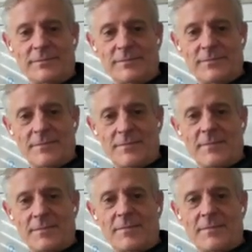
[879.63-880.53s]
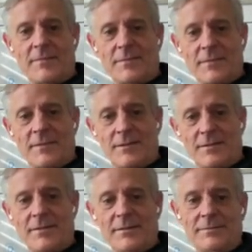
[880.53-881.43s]

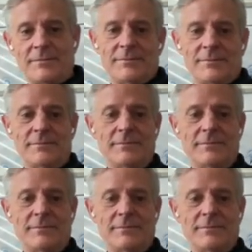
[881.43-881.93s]
The person shown says nothing.